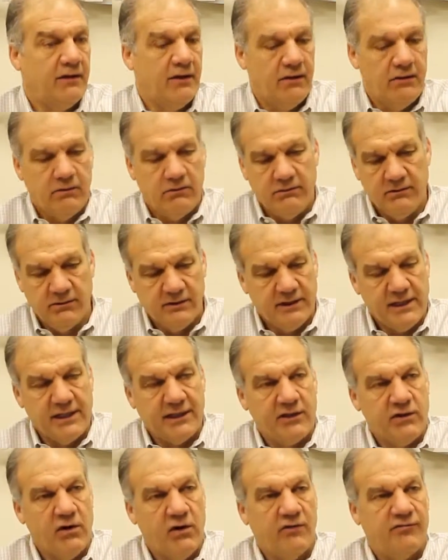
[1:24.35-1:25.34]
Oh, got
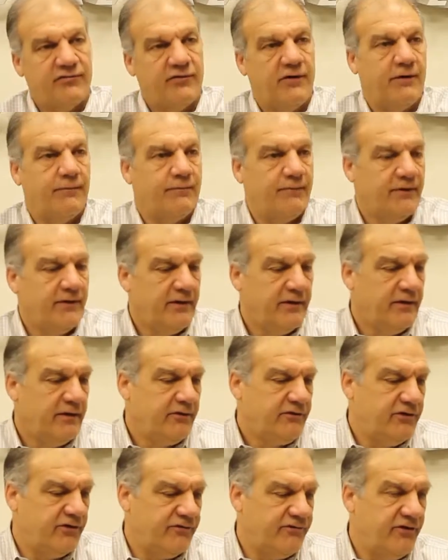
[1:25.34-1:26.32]
a call from,
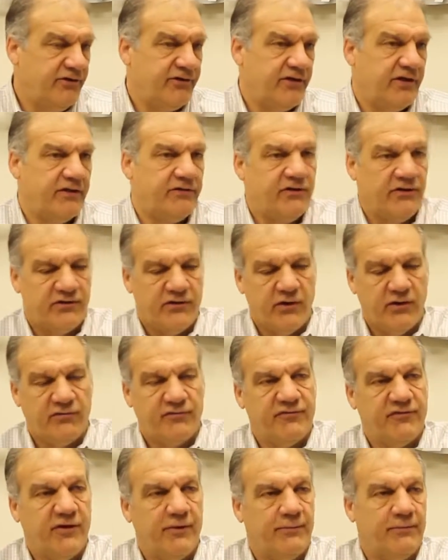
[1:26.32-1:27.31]
just visited, just heard
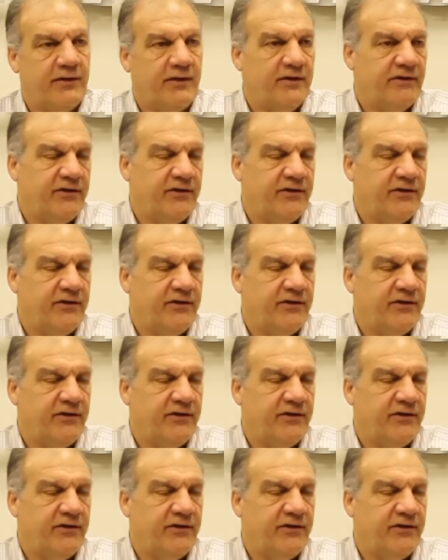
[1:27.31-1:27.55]
from.